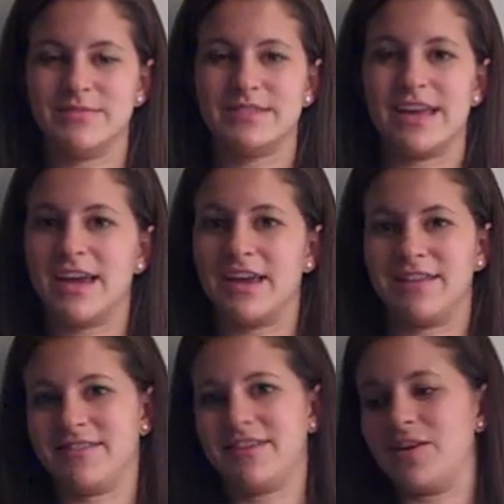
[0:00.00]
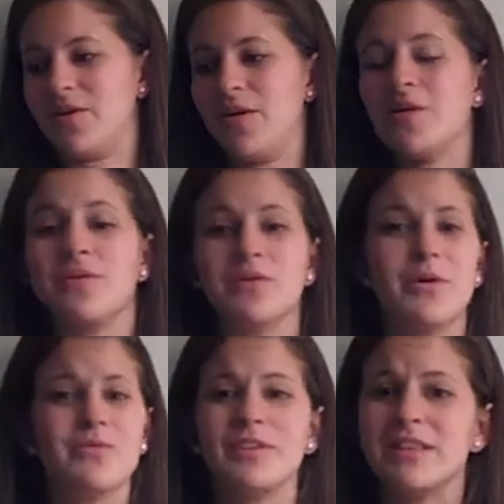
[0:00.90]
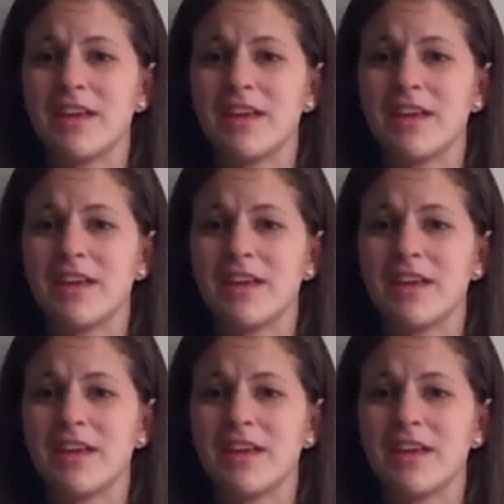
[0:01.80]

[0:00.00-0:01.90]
say, oh, go feed